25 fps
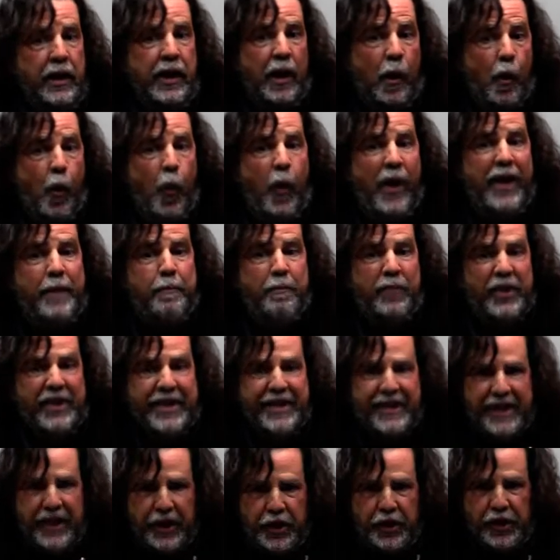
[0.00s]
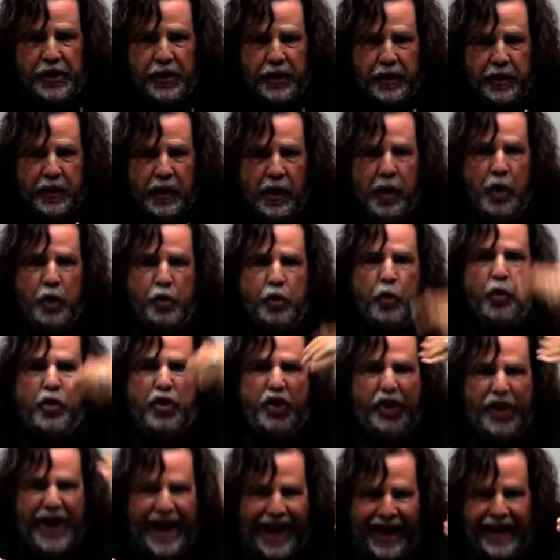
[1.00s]
in a weak position
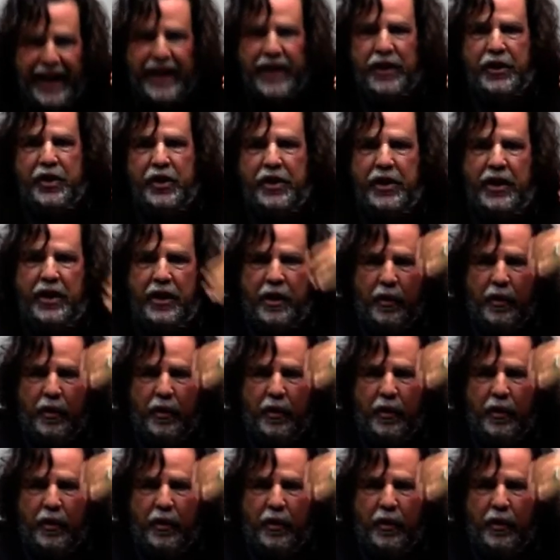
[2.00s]
to challenge